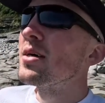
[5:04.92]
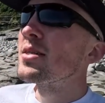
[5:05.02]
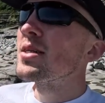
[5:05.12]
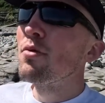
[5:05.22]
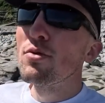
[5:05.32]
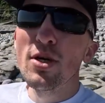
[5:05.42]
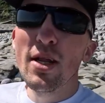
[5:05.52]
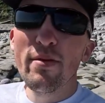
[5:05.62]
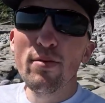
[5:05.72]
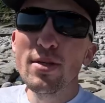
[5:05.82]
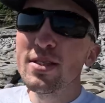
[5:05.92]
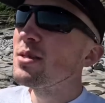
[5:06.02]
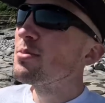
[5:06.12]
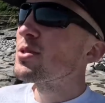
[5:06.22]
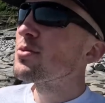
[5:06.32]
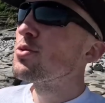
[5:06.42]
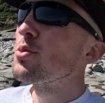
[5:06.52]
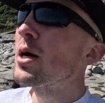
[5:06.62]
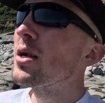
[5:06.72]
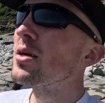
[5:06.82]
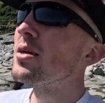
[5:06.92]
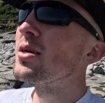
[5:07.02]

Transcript: down here everyone seems to do well,